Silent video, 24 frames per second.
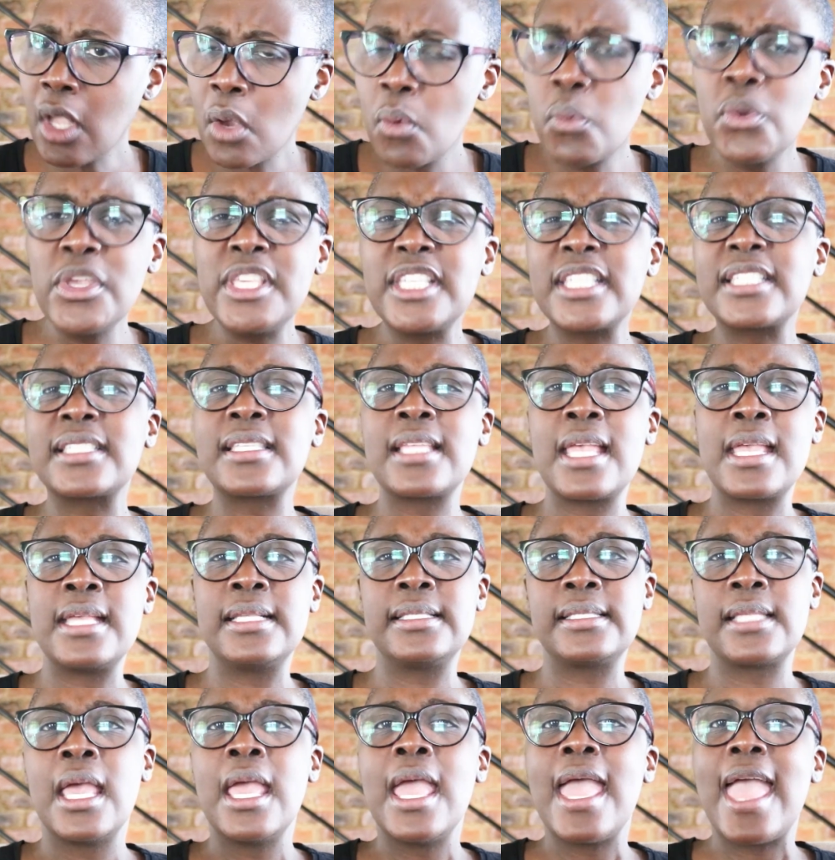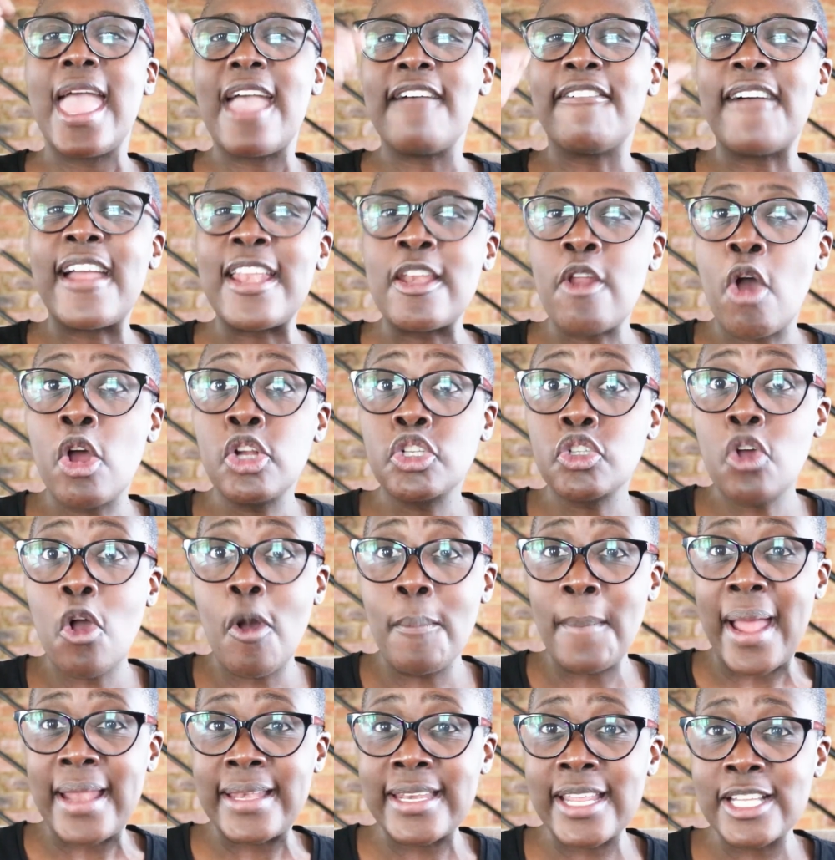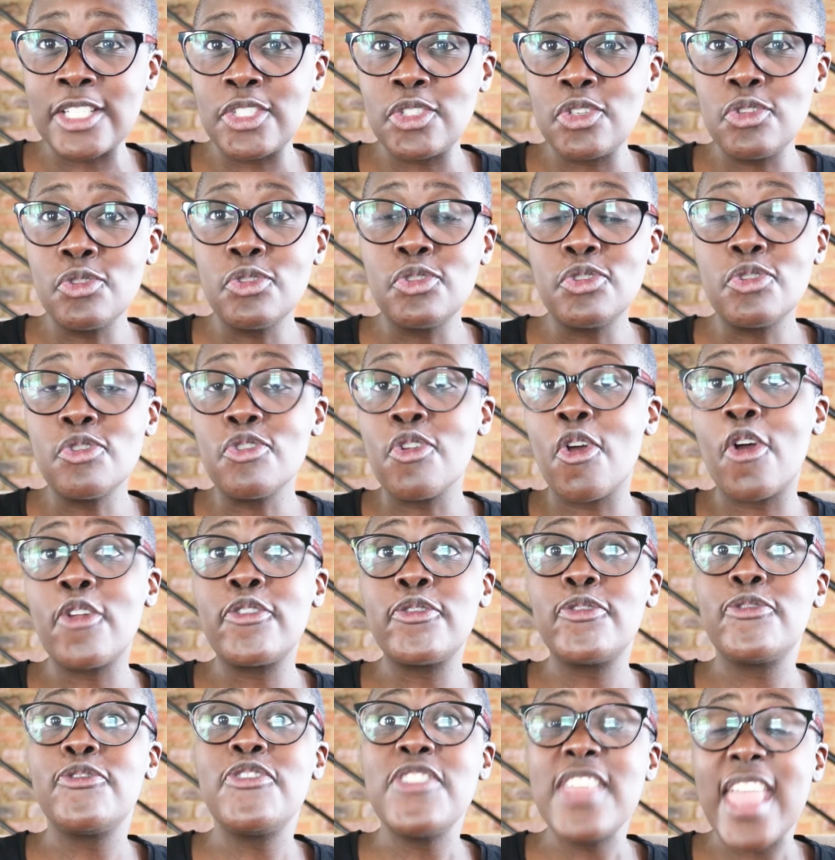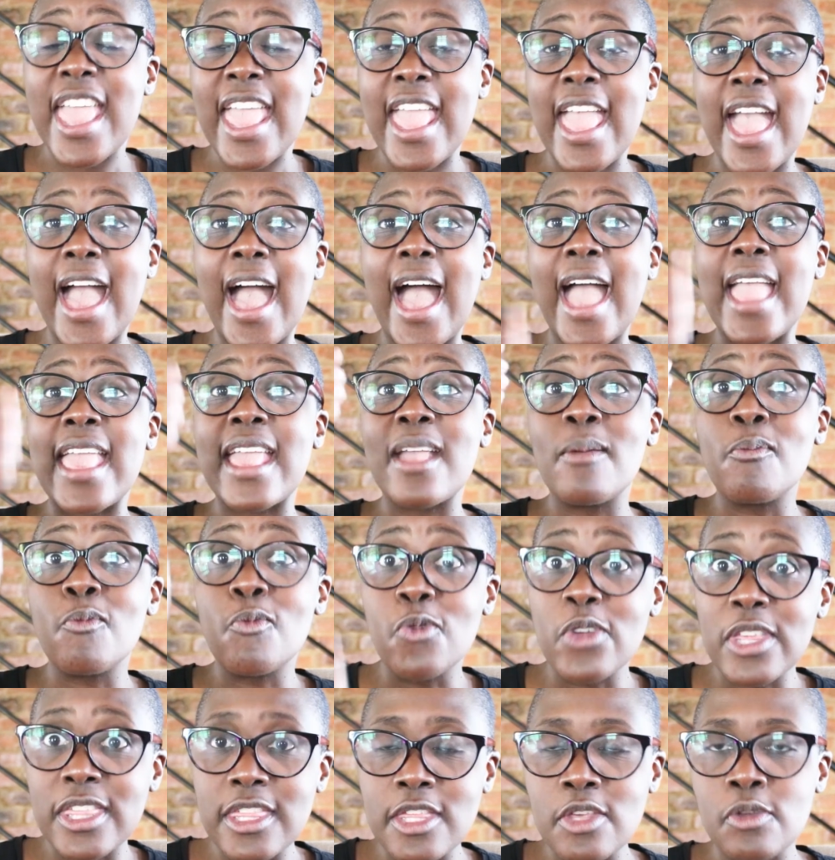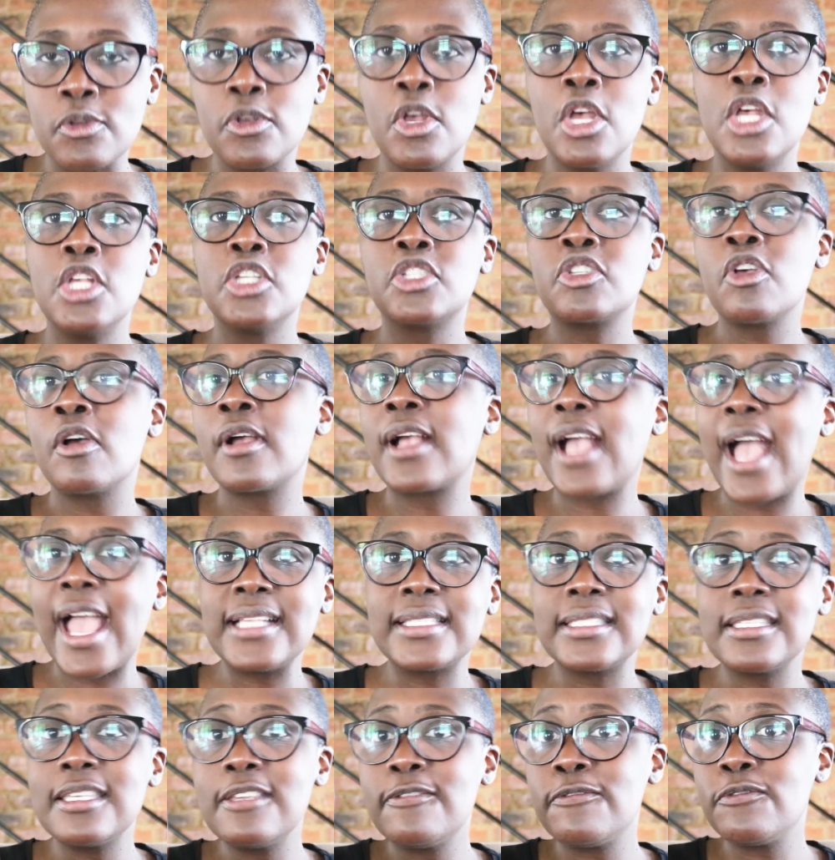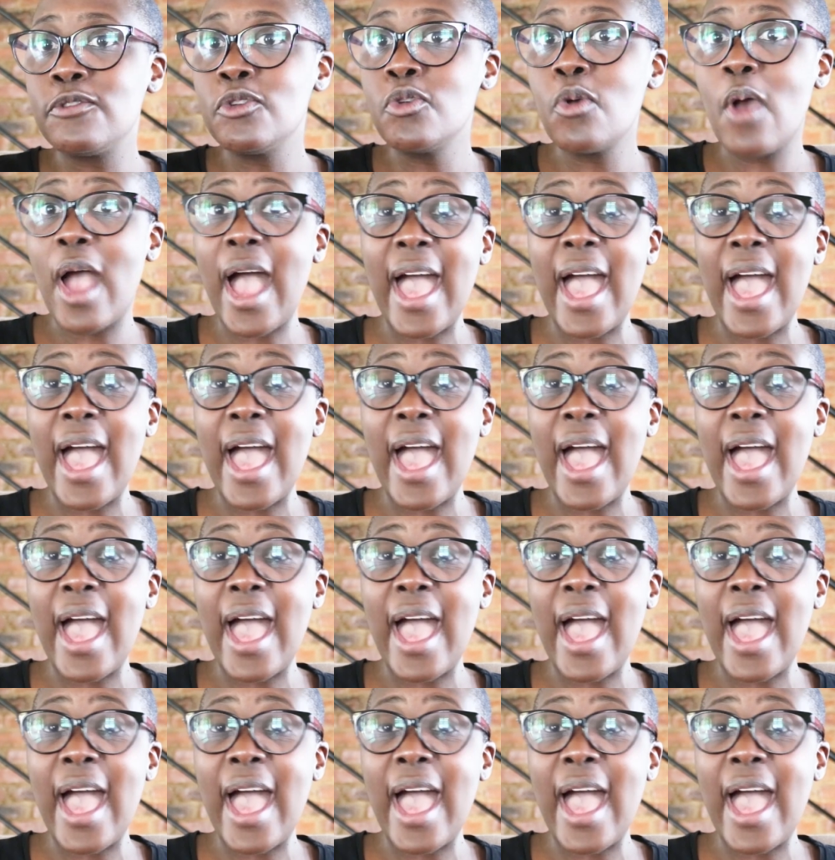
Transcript: which says, have I not commanded you? Do not fear, I am with you. So guys, if you